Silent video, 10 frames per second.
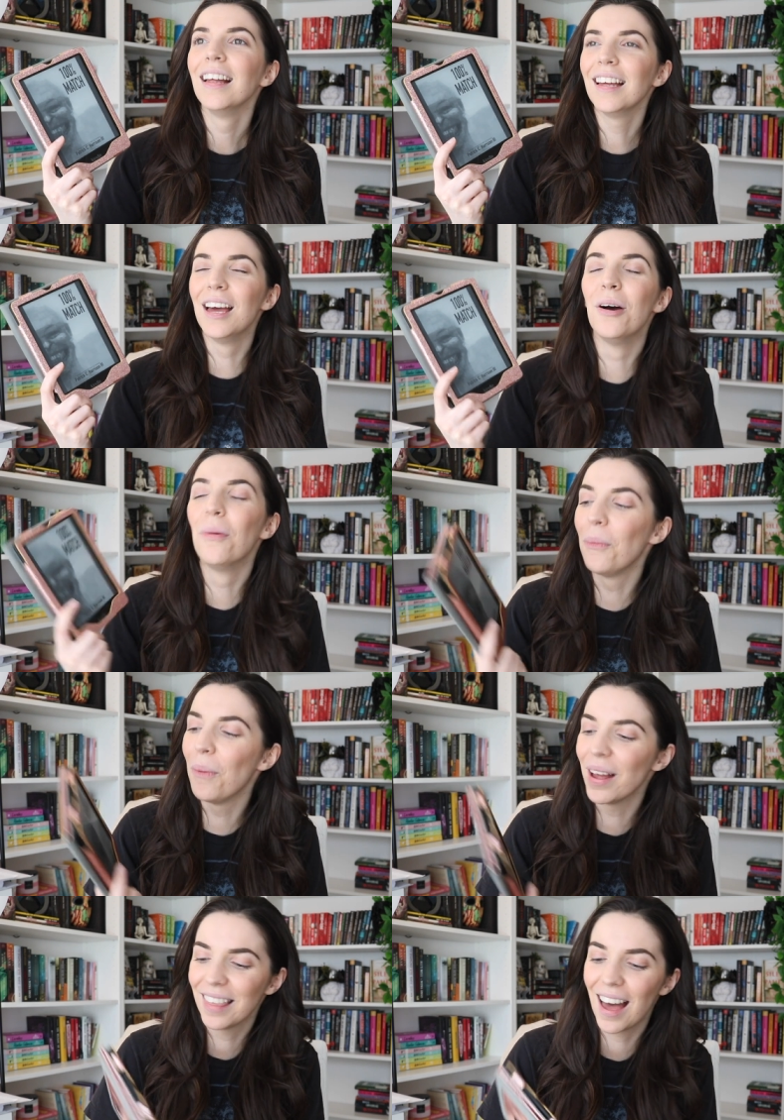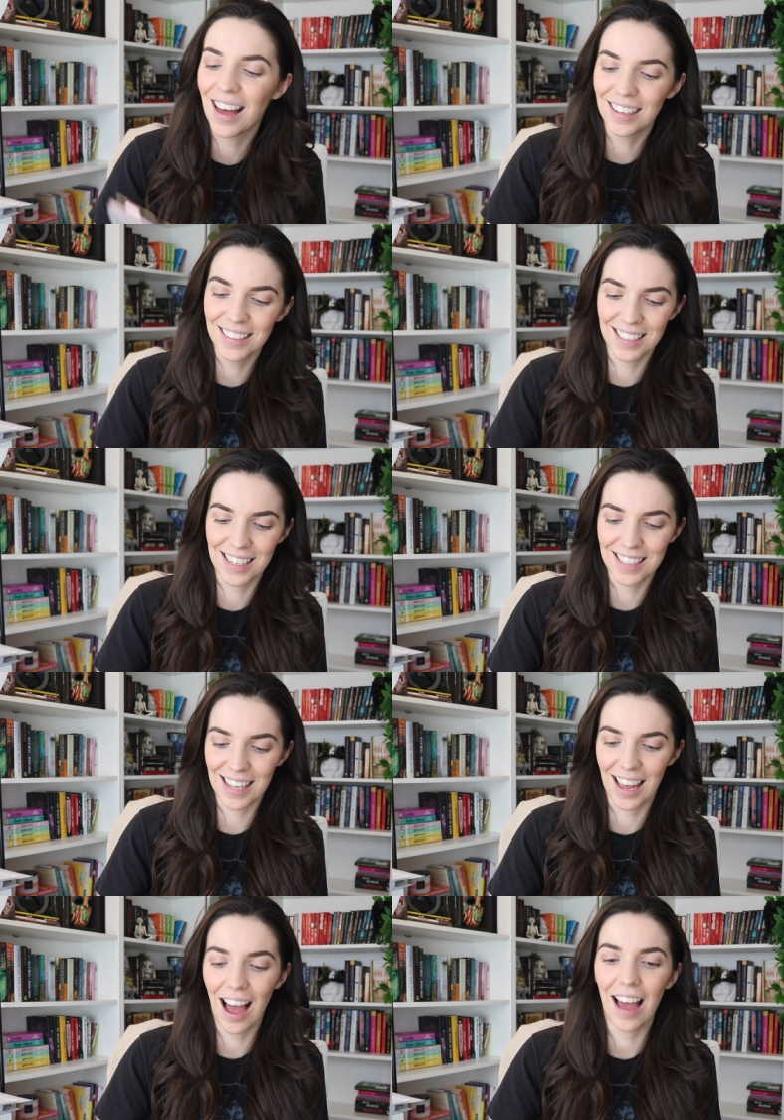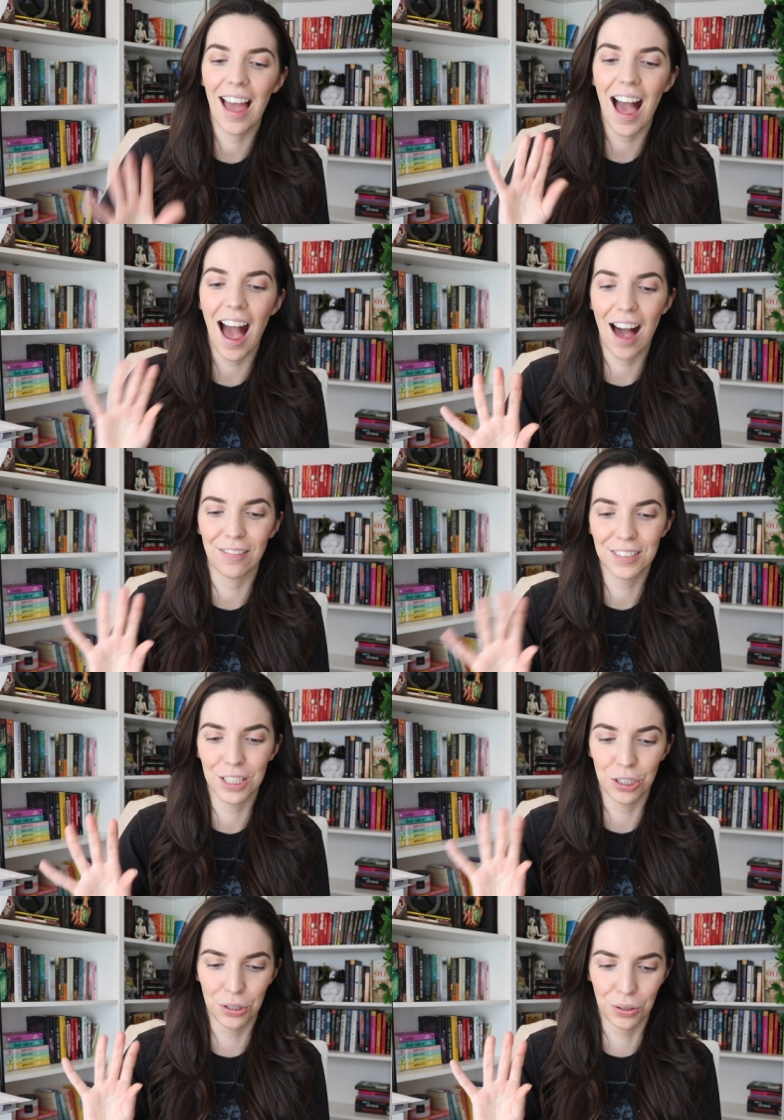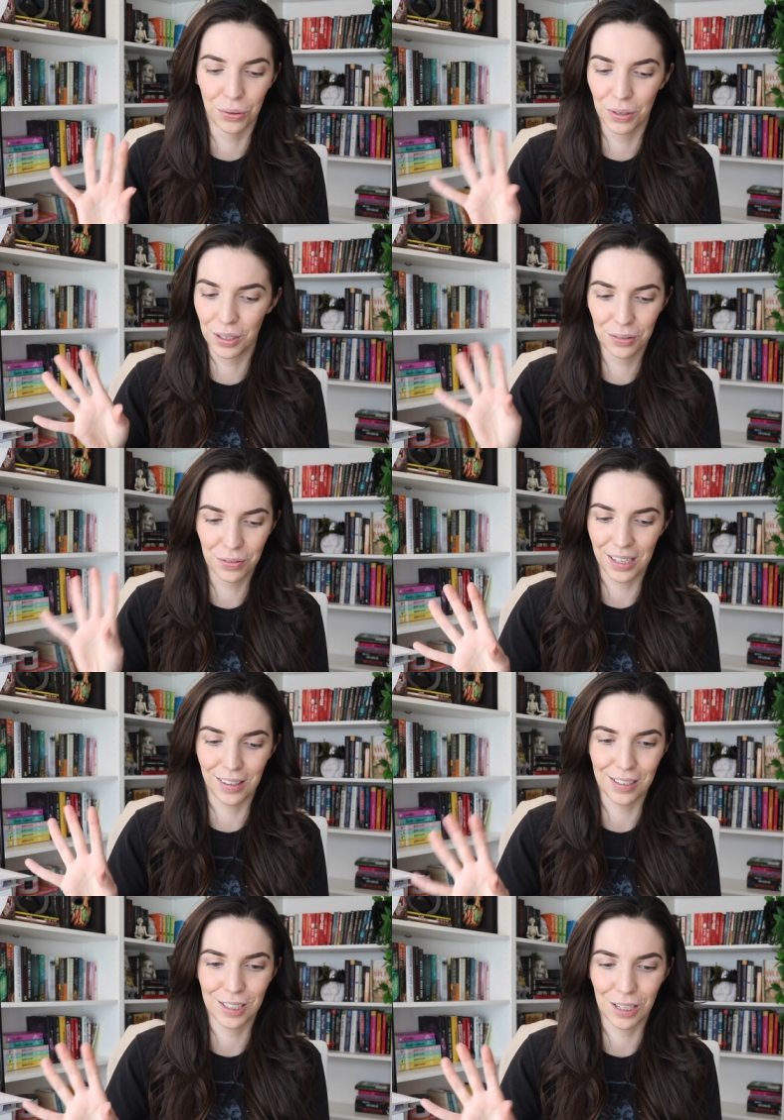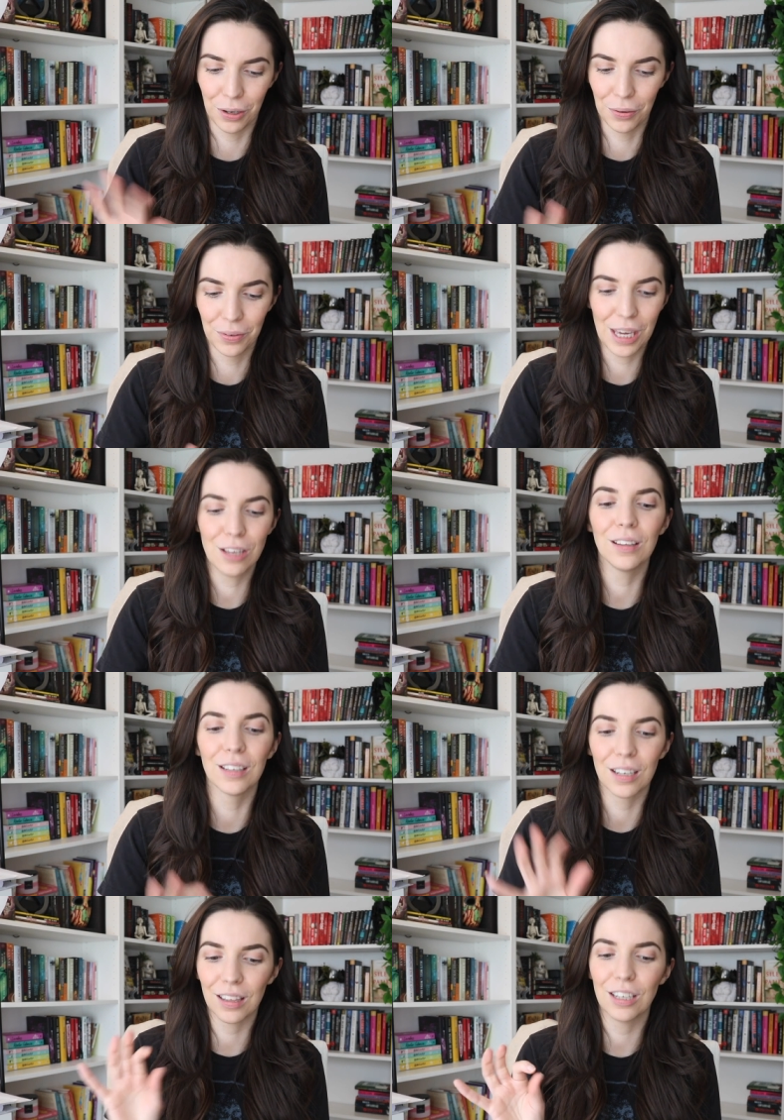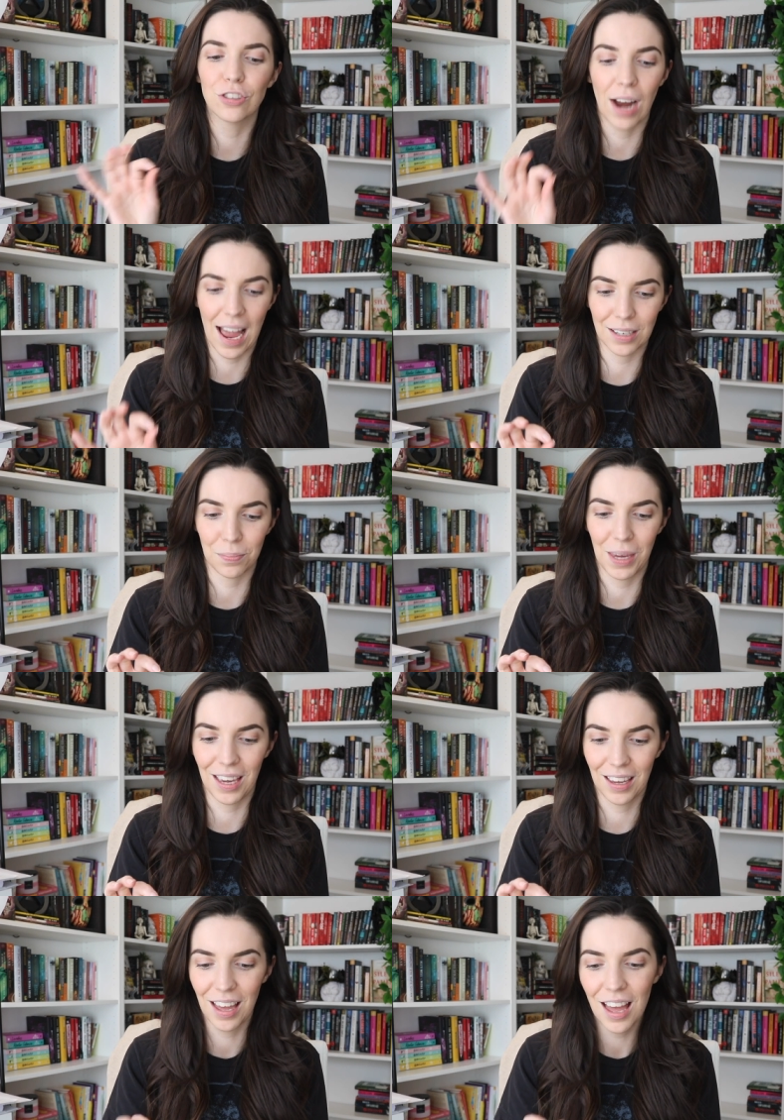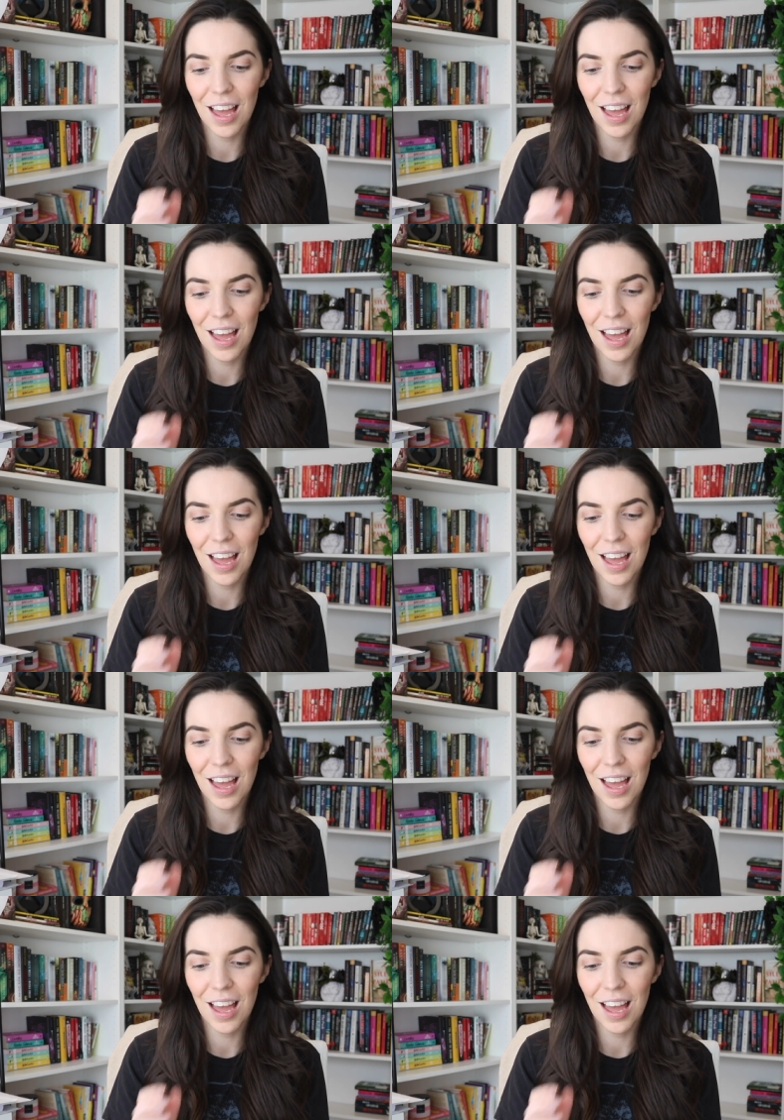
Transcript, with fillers: what the hell did he say? I have to read this to you. He literally dragged me.